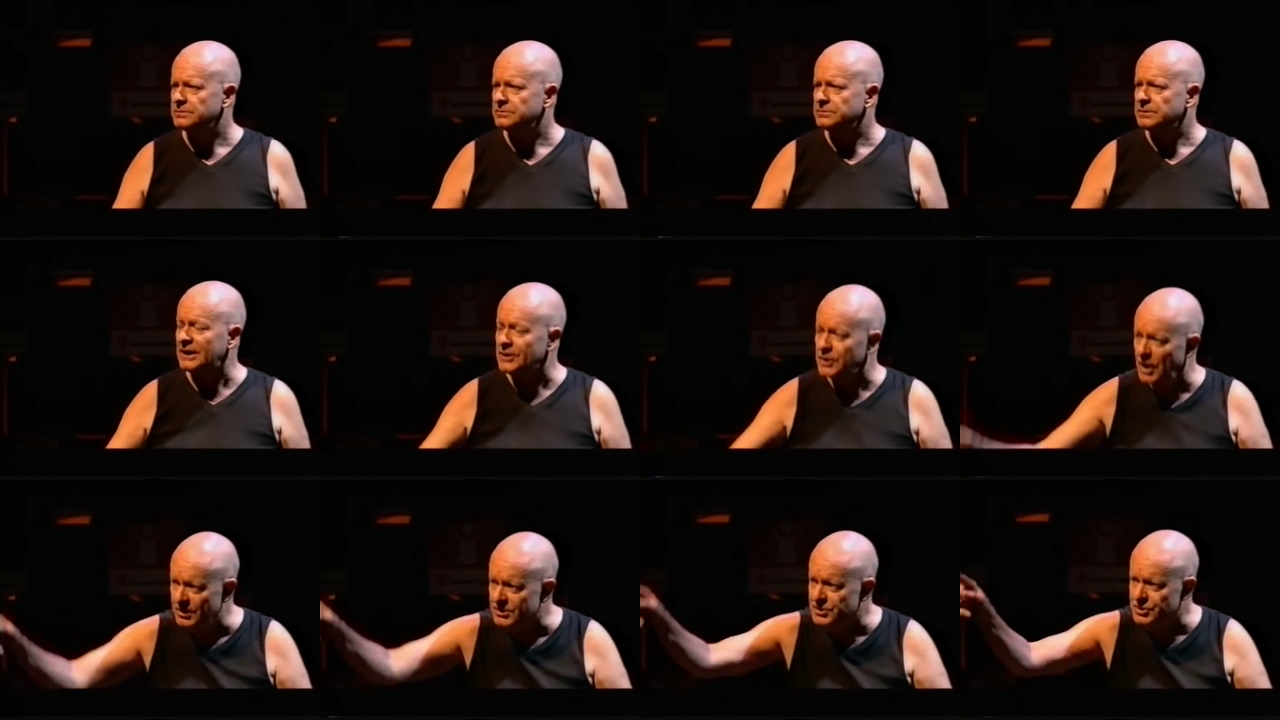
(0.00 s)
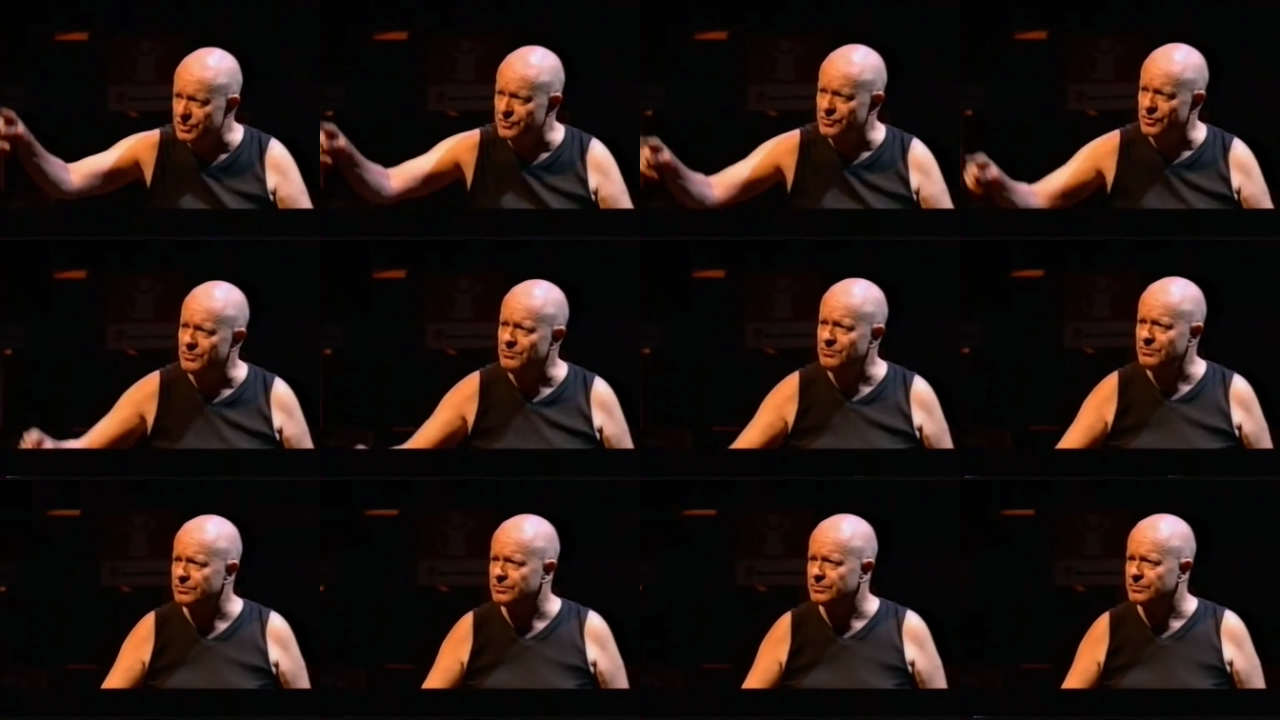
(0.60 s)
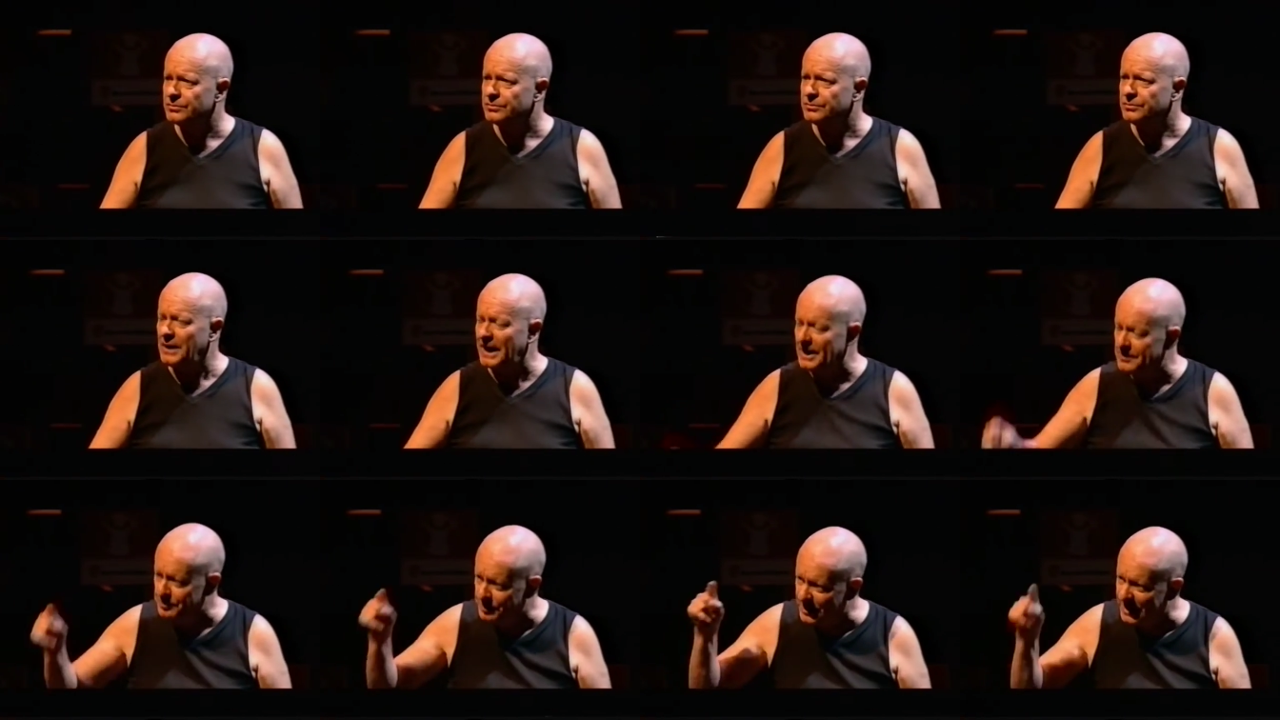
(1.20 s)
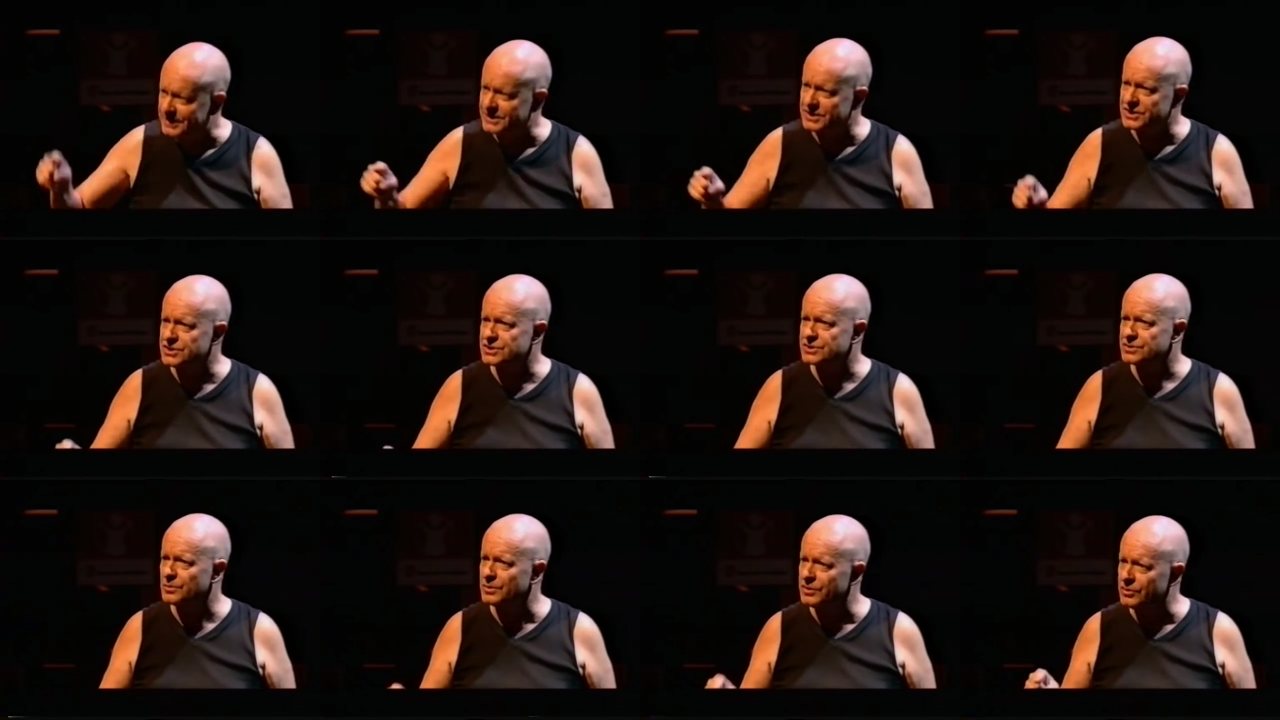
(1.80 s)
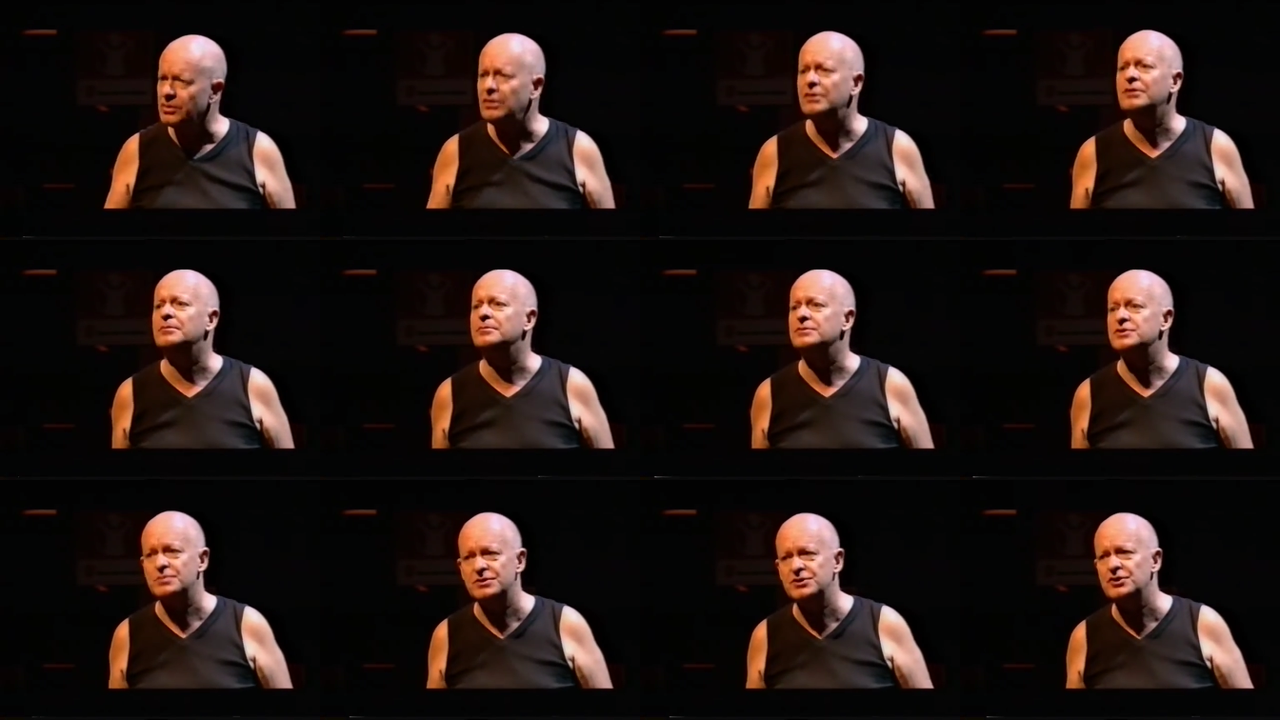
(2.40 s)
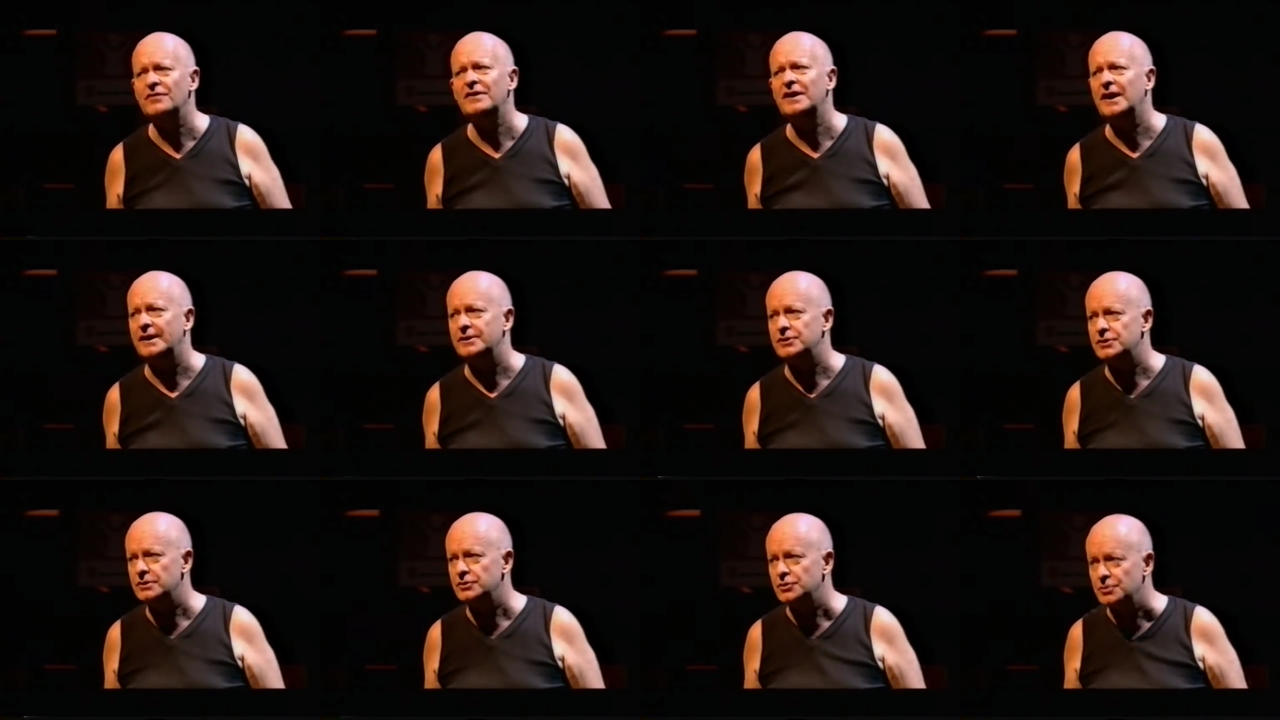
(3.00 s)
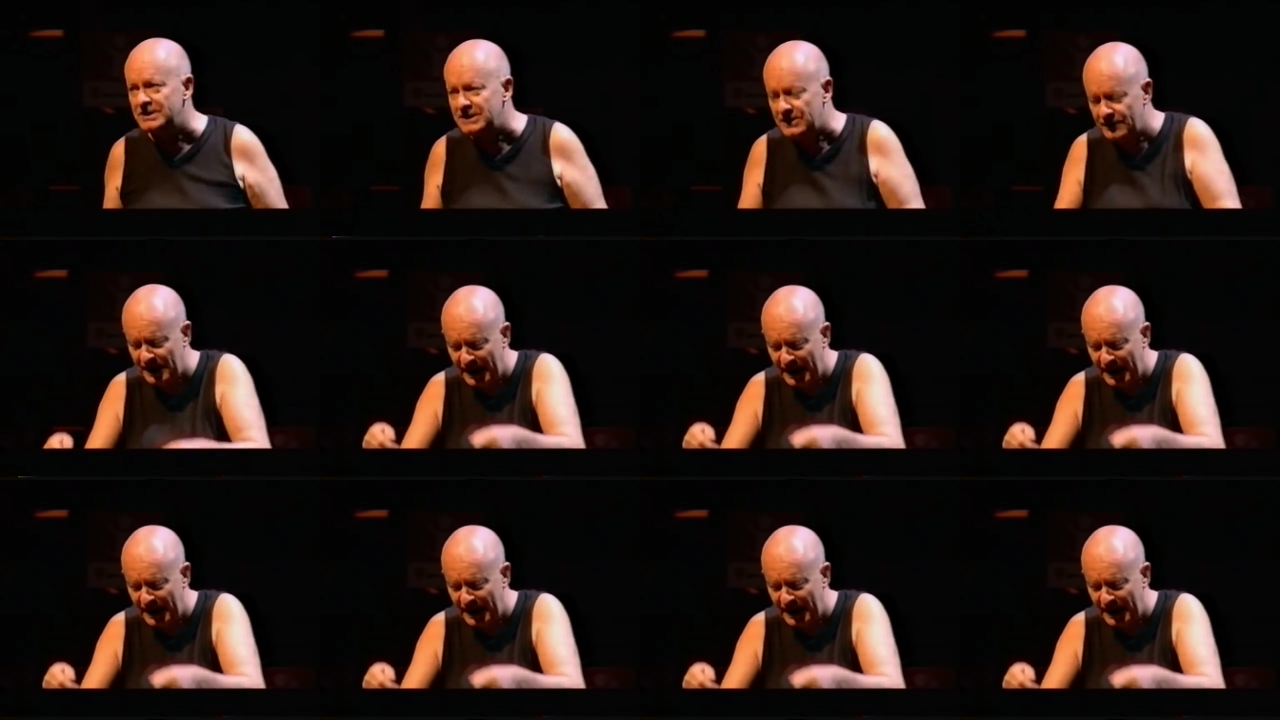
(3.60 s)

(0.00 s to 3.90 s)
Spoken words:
and go into your room and practice with your condom. Switch on the light. Do it in the